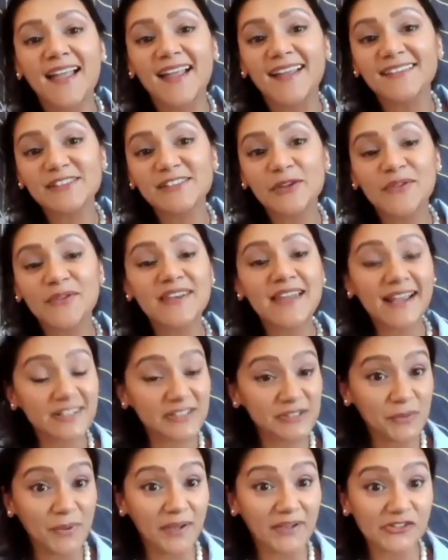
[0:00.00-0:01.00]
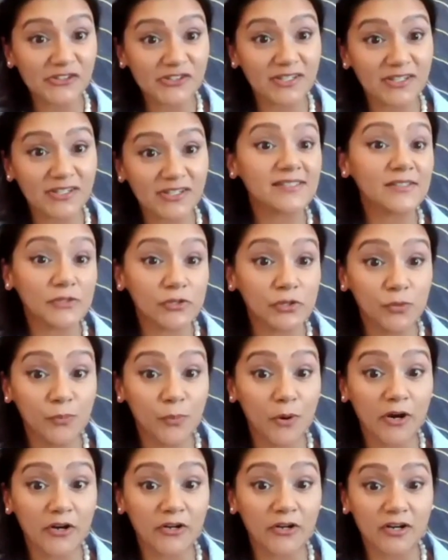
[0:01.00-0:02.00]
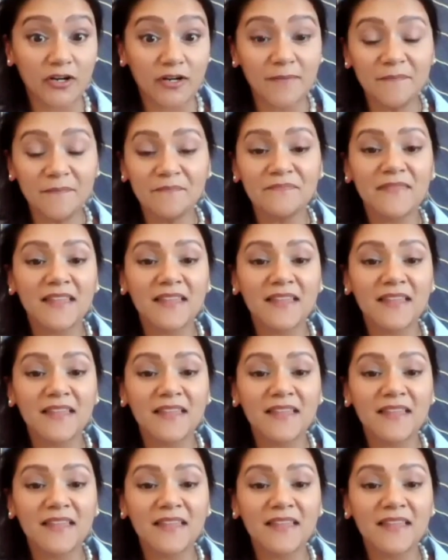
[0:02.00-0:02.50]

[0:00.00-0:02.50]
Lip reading: And so the next question is a two-parter.